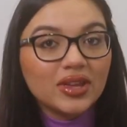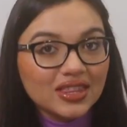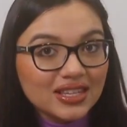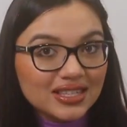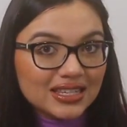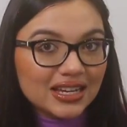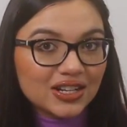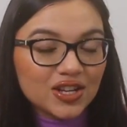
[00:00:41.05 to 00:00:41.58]
In
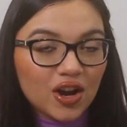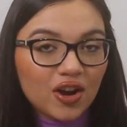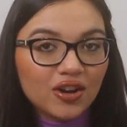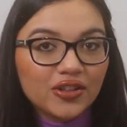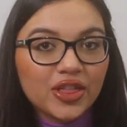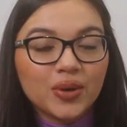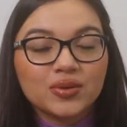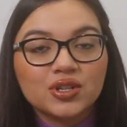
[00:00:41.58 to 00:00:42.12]
this
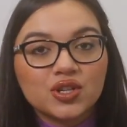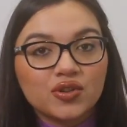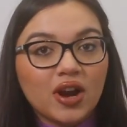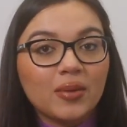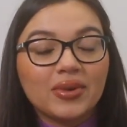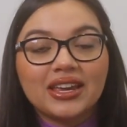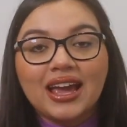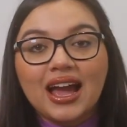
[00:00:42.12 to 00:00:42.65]
TikTok, they were
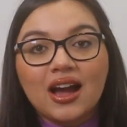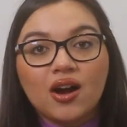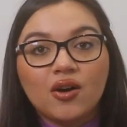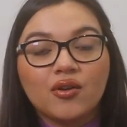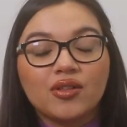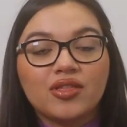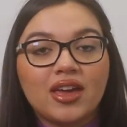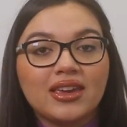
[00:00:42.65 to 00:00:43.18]
describing
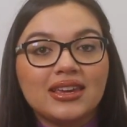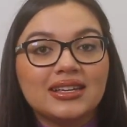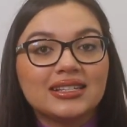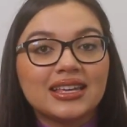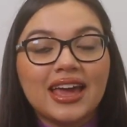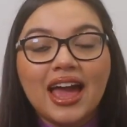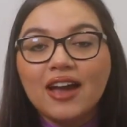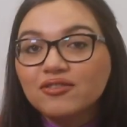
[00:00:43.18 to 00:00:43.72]
how they
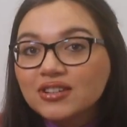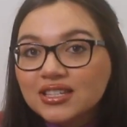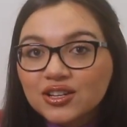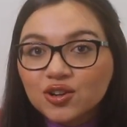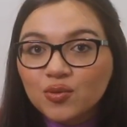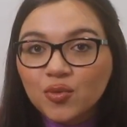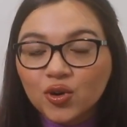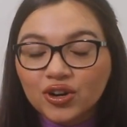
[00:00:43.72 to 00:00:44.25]
eat it every
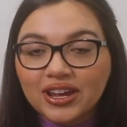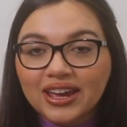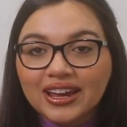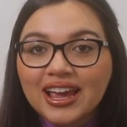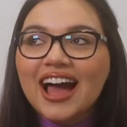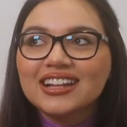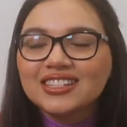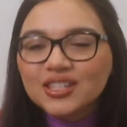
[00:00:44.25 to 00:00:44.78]
single
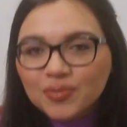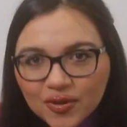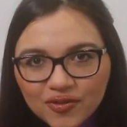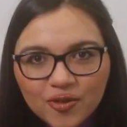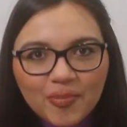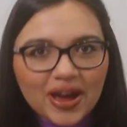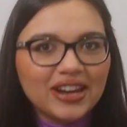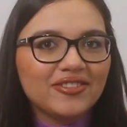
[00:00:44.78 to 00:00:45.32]
morning and some of
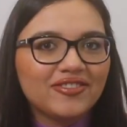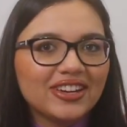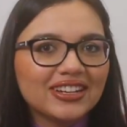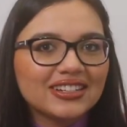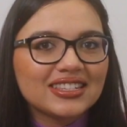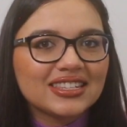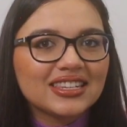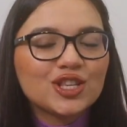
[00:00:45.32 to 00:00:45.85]
the
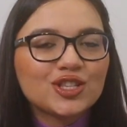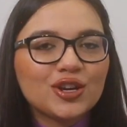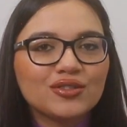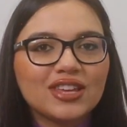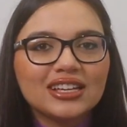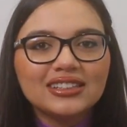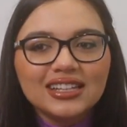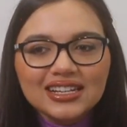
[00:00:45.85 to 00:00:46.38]
benefits. So
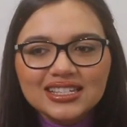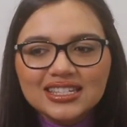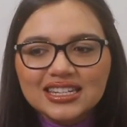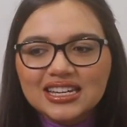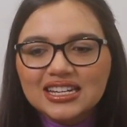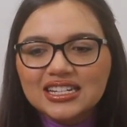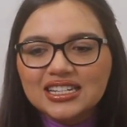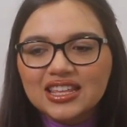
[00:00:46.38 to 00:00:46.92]
they
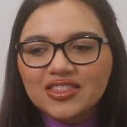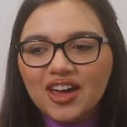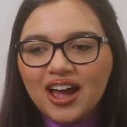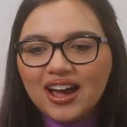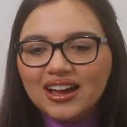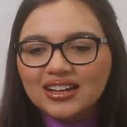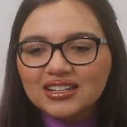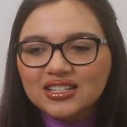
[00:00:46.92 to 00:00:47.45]
listed
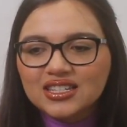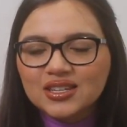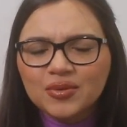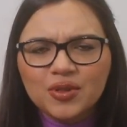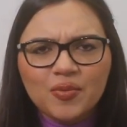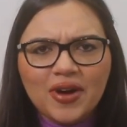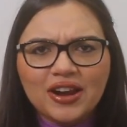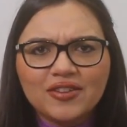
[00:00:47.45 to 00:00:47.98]
that some
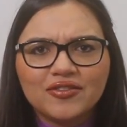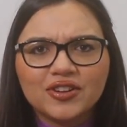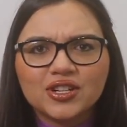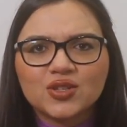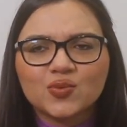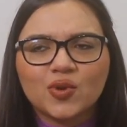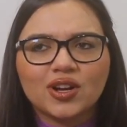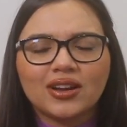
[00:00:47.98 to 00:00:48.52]
of the
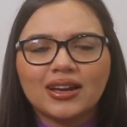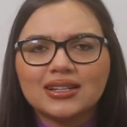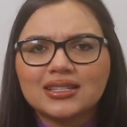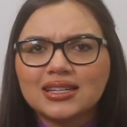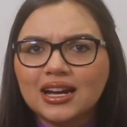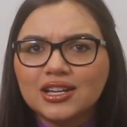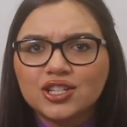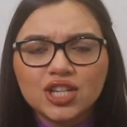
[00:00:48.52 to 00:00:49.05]
benefits were like
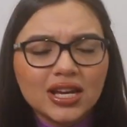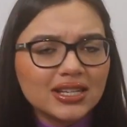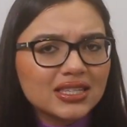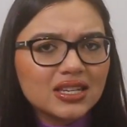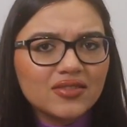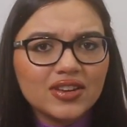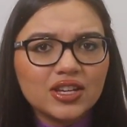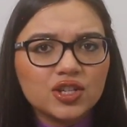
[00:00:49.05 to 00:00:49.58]

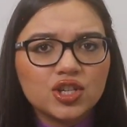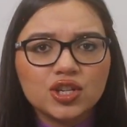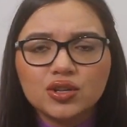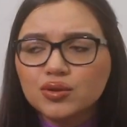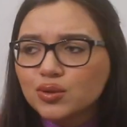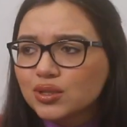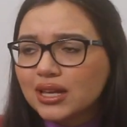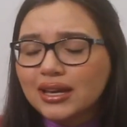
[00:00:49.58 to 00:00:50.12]
digestive
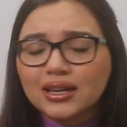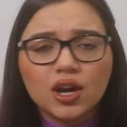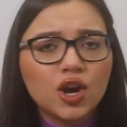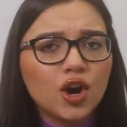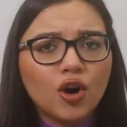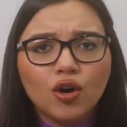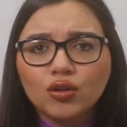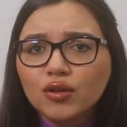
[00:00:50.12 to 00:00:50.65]
issues, like
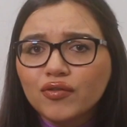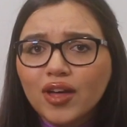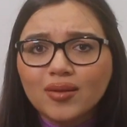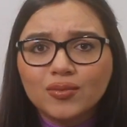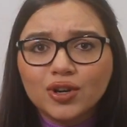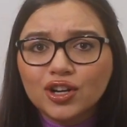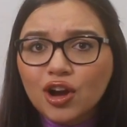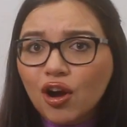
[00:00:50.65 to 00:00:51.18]
all of
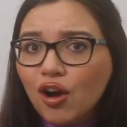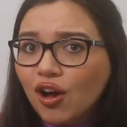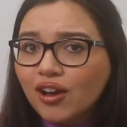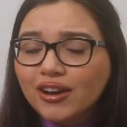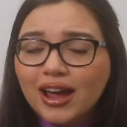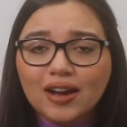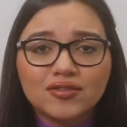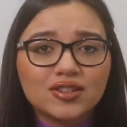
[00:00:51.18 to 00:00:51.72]
them were
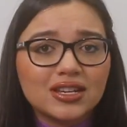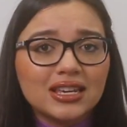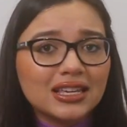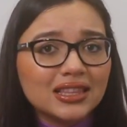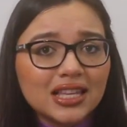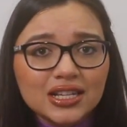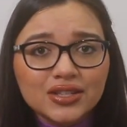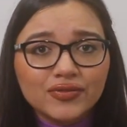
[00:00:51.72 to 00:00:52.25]
gone after
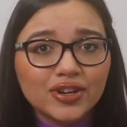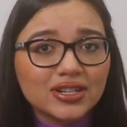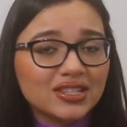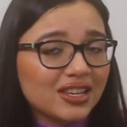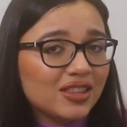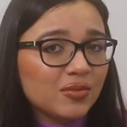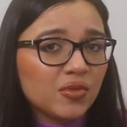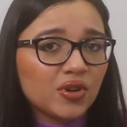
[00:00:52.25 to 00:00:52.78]
eating this first
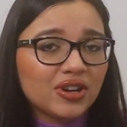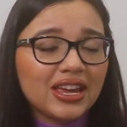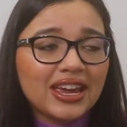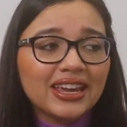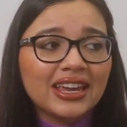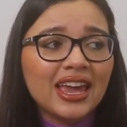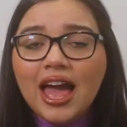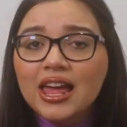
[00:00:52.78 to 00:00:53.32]
thing in the
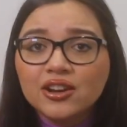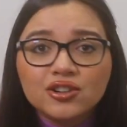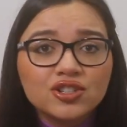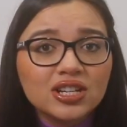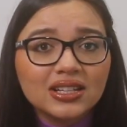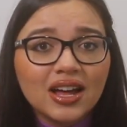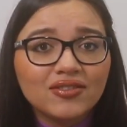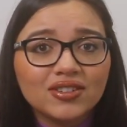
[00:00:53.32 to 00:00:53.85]
morning.
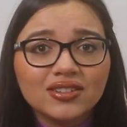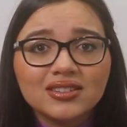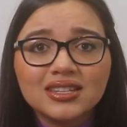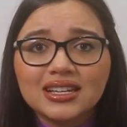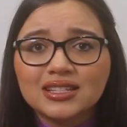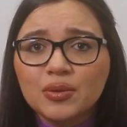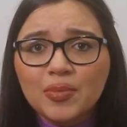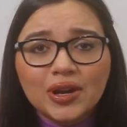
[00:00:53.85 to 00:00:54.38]
Energy levels
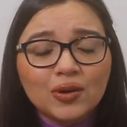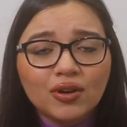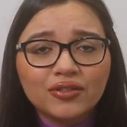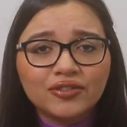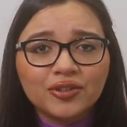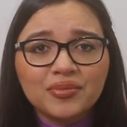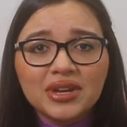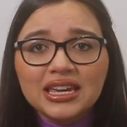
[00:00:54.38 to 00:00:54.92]
is a big one
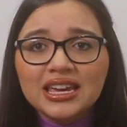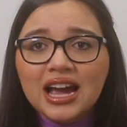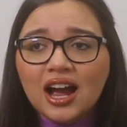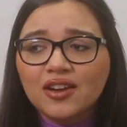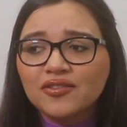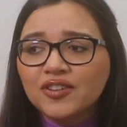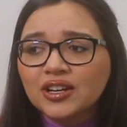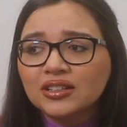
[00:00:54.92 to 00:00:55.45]
for me.
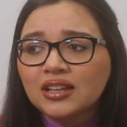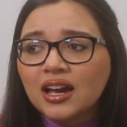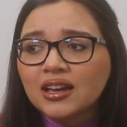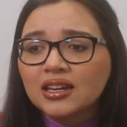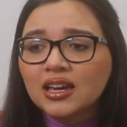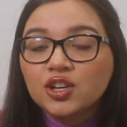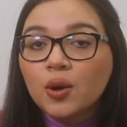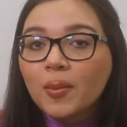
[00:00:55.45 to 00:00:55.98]
I feel
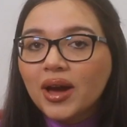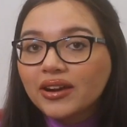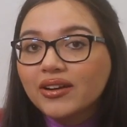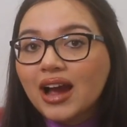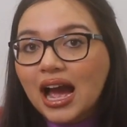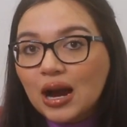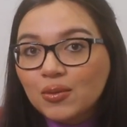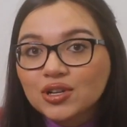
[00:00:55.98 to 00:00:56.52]
like no matter
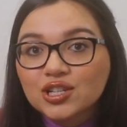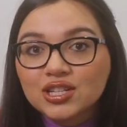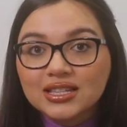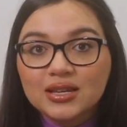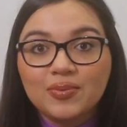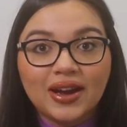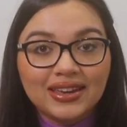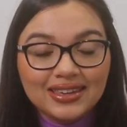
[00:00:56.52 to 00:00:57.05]
how much
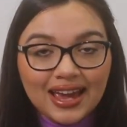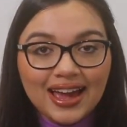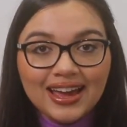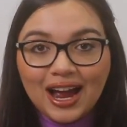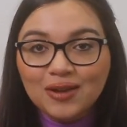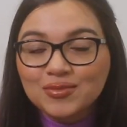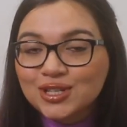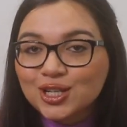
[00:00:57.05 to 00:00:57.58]
sleep I get,
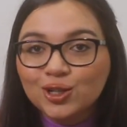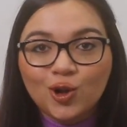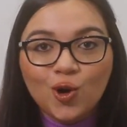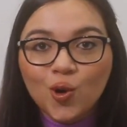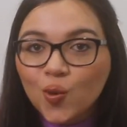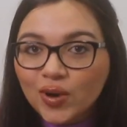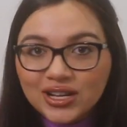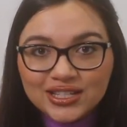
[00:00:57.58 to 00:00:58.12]
I'm still
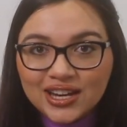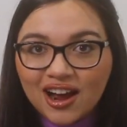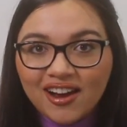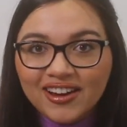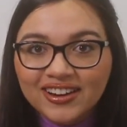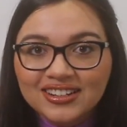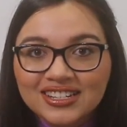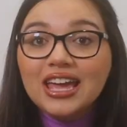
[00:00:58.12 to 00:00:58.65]
always
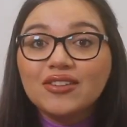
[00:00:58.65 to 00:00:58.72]
tired.